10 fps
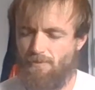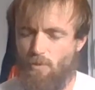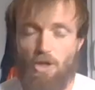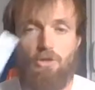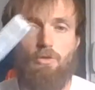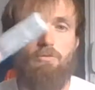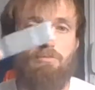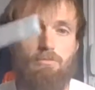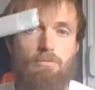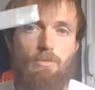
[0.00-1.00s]
Azu
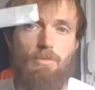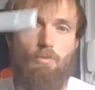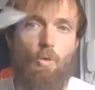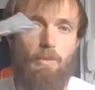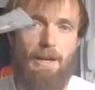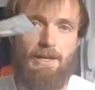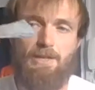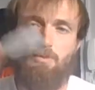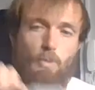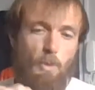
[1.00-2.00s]
water bag
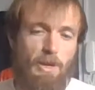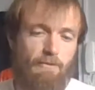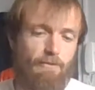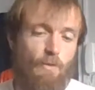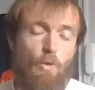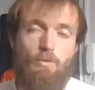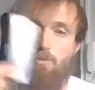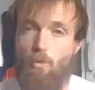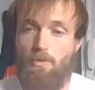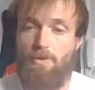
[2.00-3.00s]
with 4
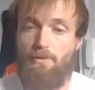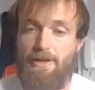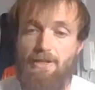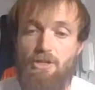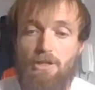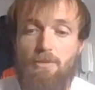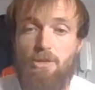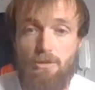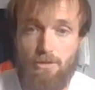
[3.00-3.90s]
water purification tablets.